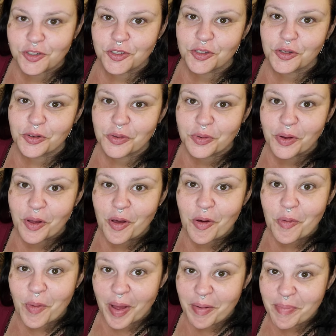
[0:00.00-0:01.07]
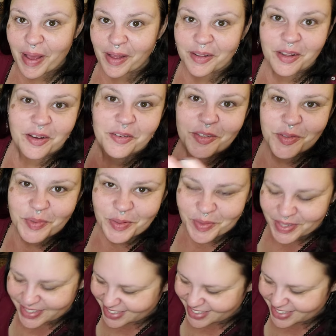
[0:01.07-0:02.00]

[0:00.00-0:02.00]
two 1 pound loaves. We will